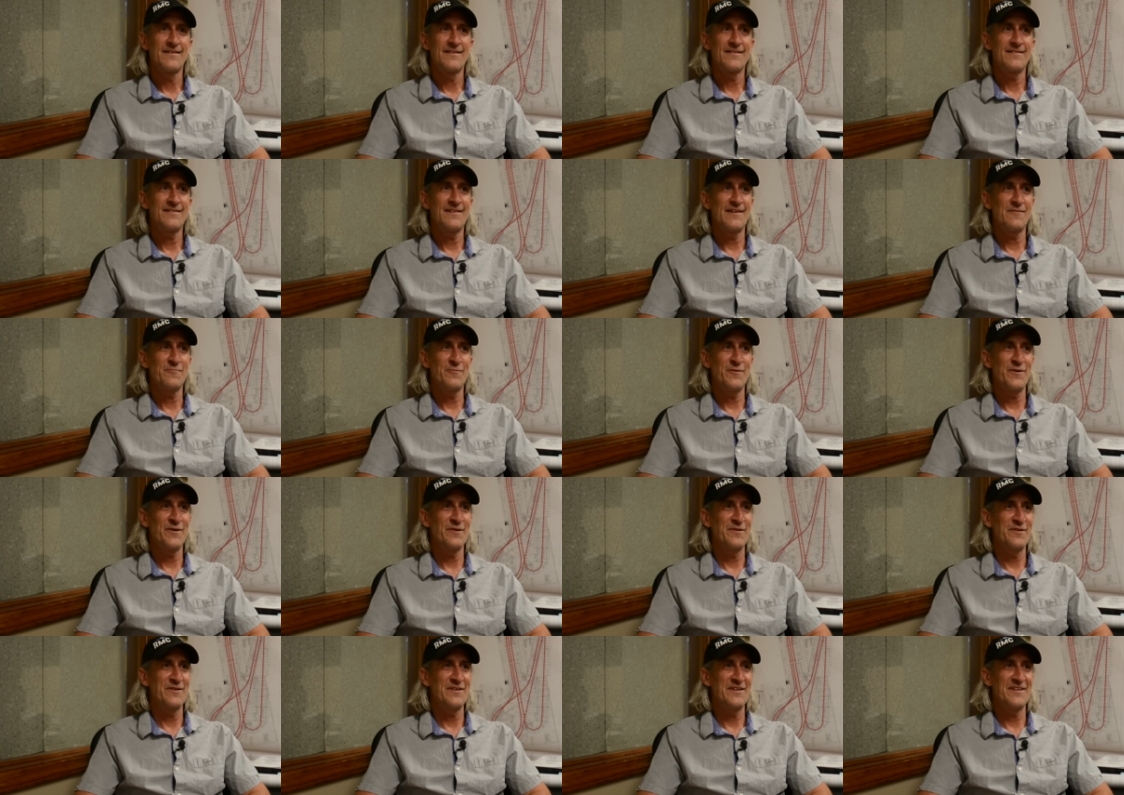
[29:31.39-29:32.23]
yeah,
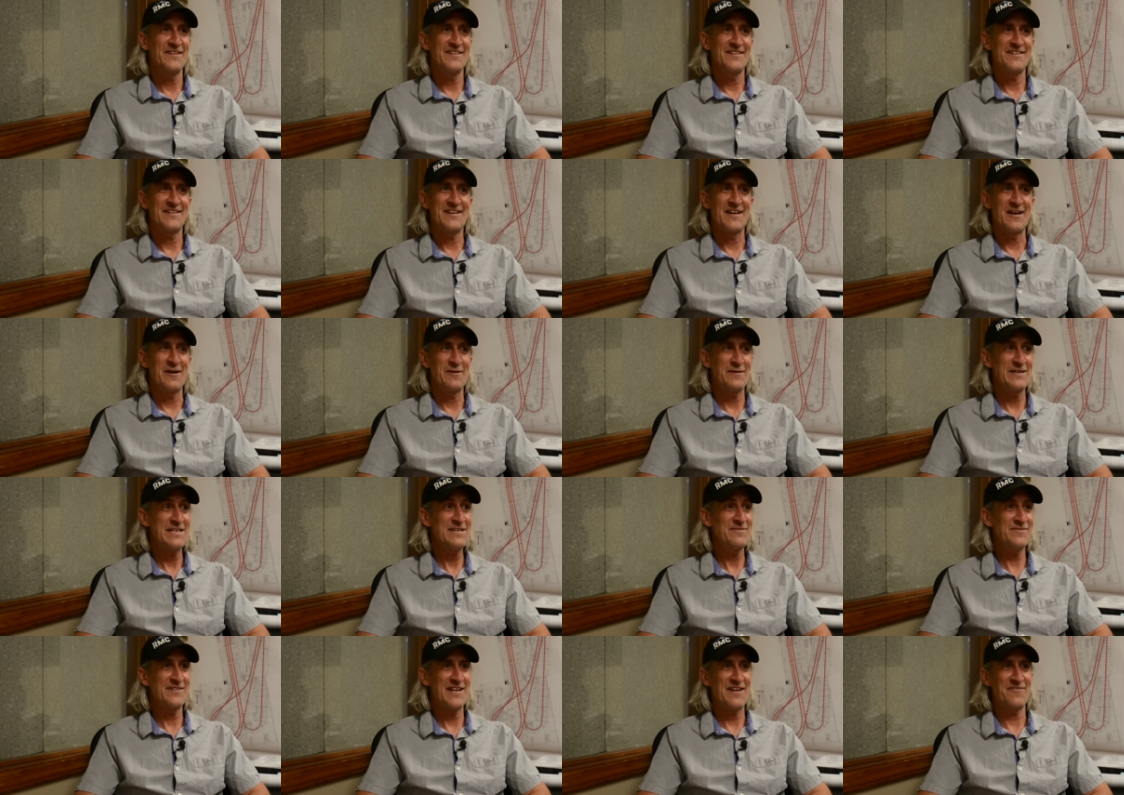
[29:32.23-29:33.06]
well, the, uh,
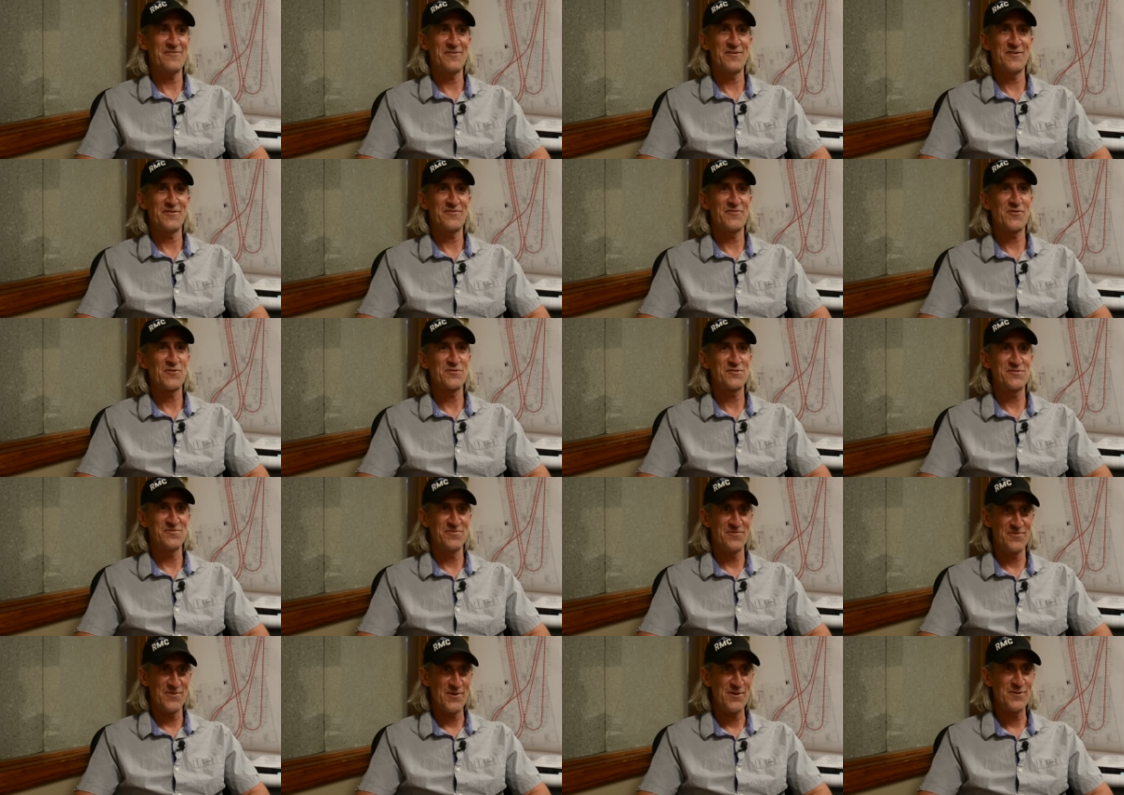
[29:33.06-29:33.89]
even after the first
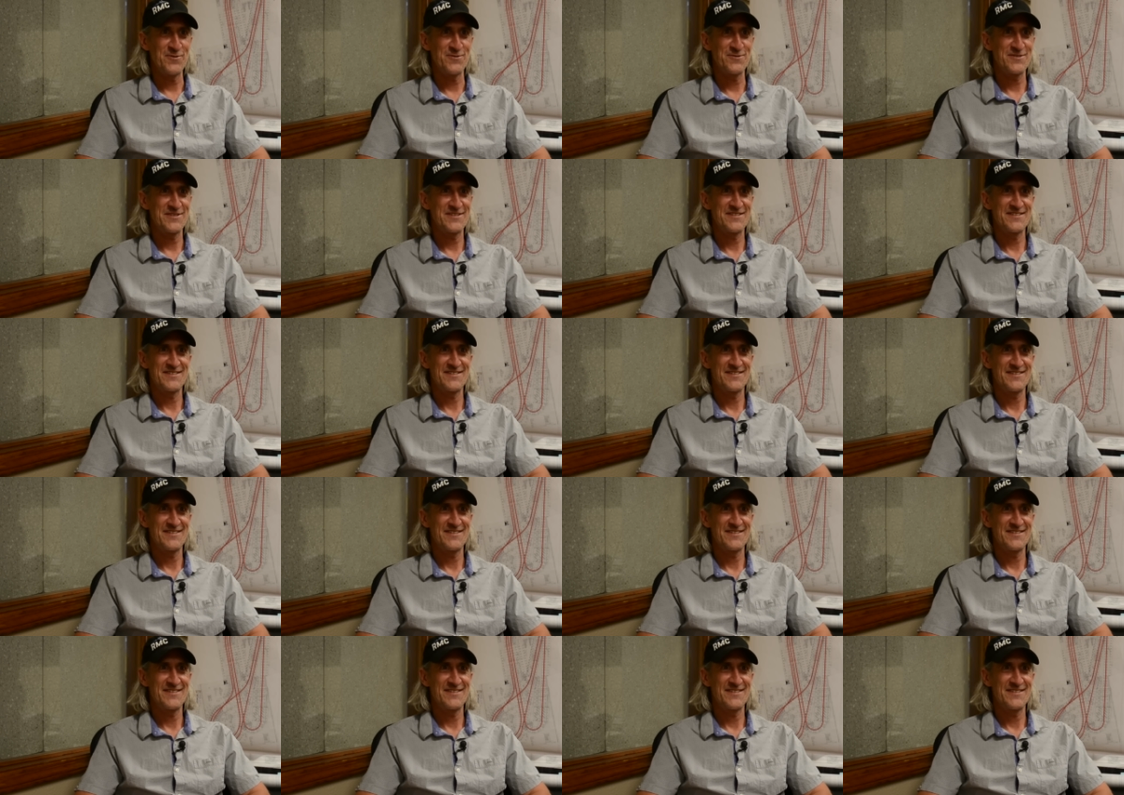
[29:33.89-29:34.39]
vote,